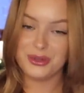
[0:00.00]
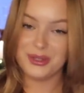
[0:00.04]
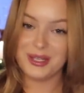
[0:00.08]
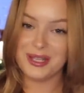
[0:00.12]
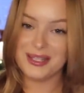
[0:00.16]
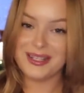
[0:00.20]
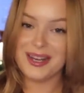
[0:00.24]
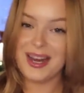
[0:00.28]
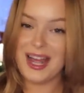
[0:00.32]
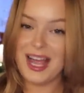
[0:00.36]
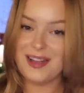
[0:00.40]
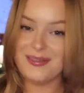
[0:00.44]

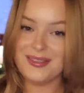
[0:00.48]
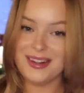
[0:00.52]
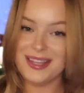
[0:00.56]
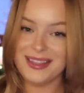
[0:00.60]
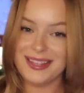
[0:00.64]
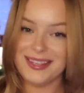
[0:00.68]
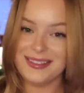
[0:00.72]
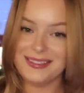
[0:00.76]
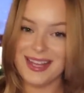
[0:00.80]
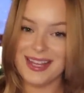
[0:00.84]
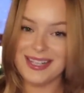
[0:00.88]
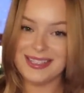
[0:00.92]
doesn't have
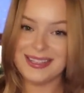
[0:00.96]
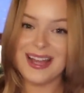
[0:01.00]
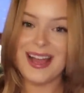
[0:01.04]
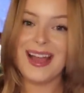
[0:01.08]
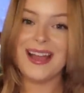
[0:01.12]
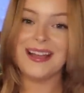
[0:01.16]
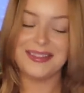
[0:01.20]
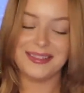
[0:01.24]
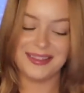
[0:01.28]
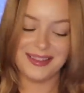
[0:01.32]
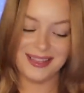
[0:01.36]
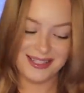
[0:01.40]
anything like
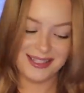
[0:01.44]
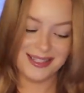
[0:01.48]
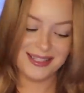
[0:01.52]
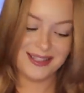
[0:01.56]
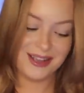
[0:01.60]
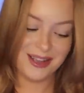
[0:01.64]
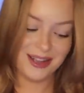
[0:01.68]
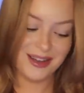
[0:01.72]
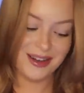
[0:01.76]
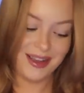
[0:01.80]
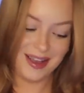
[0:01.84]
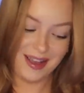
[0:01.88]
that, this is
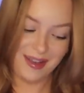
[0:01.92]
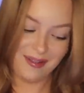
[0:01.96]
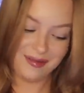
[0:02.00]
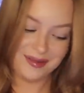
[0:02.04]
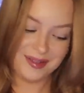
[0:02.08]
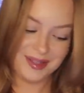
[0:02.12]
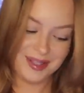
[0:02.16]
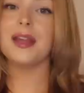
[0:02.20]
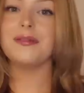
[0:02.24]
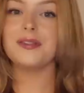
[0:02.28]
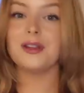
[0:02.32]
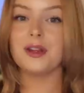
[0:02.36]
a good
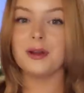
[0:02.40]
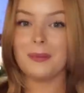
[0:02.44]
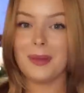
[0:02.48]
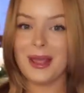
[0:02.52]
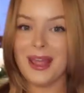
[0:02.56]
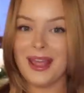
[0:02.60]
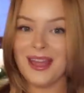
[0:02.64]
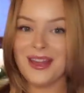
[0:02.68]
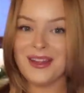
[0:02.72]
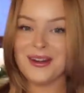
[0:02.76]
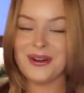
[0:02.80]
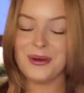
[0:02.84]
gift. If your
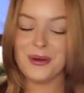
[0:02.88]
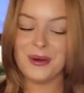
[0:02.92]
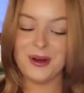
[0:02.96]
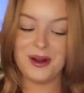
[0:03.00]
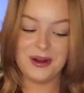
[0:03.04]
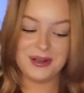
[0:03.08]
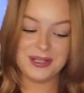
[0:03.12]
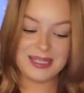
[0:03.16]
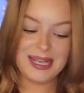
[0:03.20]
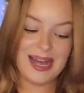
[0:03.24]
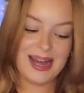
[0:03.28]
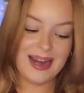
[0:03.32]
man or
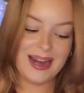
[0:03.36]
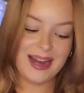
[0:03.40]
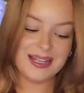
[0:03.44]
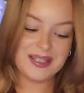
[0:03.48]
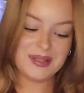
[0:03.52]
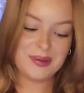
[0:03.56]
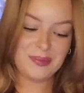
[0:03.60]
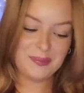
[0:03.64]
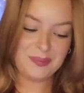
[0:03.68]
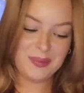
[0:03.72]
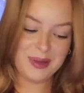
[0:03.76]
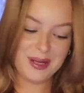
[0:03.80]
your dad
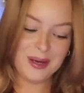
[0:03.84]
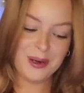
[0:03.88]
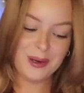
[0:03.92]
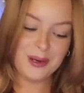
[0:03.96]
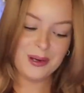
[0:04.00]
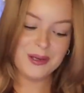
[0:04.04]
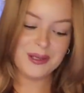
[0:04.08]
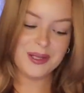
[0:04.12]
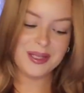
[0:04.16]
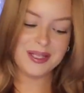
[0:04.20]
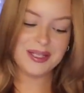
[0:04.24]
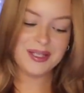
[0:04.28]
has a
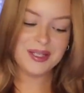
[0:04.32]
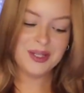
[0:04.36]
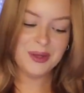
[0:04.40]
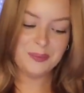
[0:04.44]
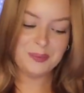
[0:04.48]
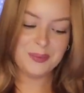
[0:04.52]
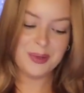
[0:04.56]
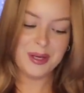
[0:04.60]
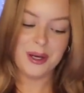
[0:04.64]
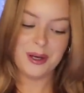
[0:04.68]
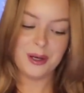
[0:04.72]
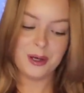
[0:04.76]
beard, this is a
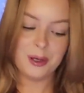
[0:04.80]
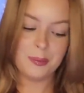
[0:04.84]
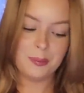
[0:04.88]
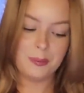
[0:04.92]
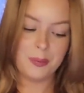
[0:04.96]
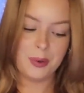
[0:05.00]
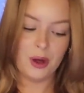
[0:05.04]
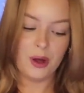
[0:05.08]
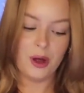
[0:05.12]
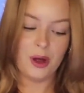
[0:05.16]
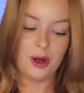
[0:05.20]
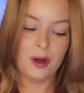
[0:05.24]

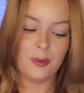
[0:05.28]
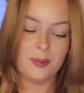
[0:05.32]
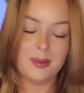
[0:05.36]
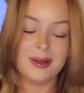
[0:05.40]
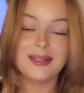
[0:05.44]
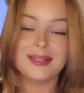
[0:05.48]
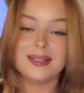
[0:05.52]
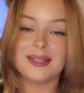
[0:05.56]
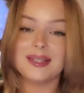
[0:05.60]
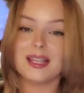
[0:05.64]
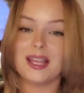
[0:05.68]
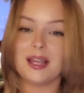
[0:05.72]
beard balm
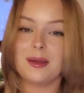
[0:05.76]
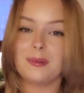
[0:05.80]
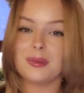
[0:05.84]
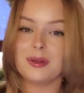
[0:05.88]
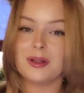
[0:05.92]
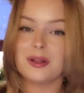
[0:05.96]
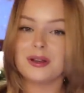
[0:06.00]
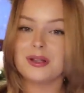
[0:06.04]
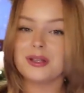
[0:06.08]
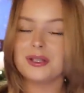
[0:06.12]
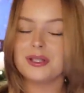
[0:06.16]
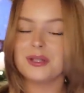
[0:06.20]

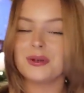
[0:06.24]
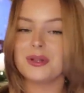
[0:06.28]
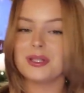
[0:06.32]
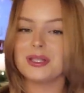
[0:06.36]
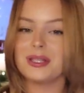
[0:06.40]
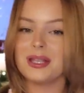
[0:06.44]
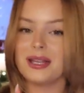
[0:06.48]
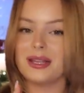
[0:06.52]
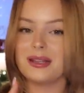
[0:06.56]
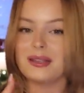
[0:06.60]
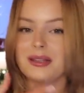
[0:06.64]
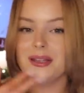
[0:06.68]
sampler, so
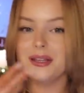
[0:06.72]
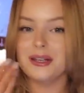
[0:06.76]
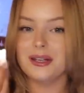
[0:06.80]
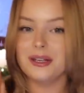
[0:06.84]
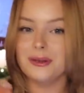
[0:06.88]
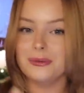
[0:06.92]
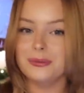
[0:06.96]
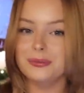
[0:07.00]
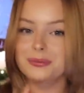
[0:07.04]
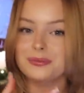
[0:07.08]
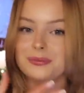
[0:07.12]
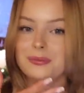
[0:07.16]
it's like, you
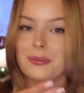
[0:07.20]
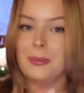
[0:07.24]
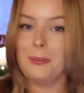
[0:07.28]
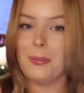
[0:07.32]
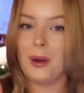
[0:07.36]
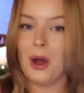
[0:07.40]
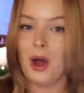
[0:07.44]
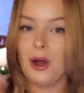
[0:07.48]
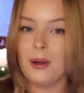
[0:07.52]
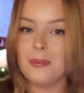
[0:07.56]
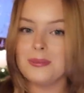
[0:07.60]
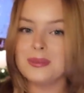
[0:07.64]
know,
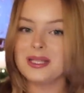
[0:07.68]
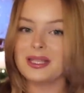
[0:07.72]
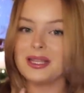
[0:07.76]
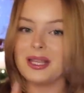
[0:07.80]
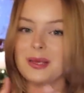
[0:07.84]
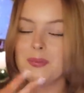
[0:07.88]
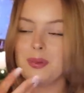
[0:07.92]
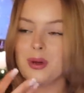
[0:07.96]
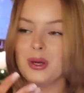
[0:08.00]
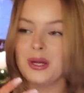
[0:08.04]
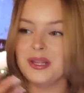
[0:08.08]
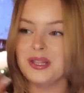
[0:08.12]
balms
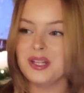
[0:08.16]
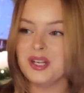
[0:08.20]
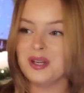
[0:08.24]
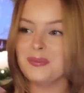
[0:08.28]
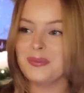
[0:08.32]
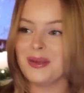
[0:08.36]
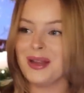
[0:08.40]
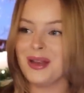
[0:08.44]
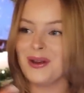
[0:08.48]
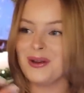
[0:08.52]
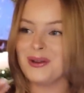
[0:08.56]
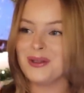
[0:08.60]
they put in their
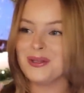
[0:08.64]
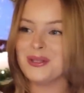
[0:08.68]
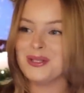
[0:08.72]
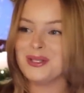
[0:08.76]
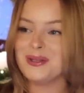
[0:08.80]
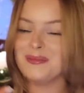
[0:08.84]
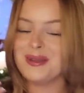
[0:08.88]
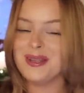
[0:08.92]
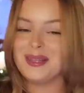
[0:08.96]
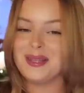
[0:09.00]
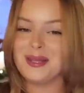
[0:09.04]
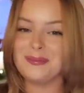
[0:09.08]
beards
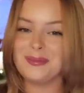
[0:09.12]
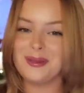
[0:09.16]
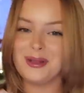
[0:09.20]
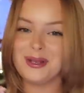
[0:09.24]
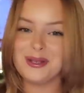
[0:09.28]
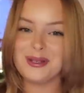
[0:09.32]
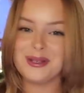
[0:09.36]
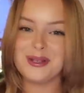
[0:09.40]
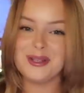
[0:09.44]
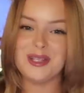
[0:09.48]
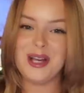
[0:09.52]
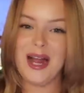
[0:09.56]
to make them
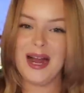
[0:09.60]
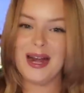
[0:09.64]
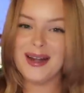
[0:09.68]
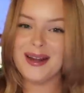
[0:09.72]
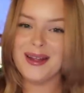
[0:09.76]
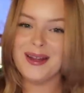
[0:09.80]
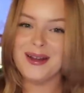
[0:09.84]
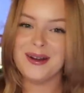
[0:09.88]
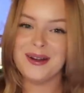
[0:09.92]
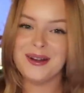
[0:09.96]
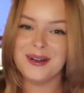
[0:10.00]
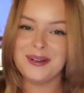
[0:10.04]
look
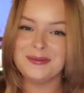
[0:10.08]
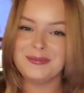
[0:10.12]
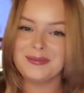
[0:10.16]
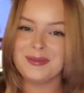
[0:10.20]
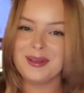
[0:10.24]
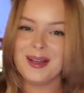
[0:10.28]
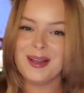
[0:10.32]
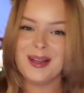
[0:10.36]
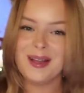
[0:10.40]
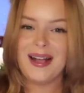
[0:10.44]
shinier.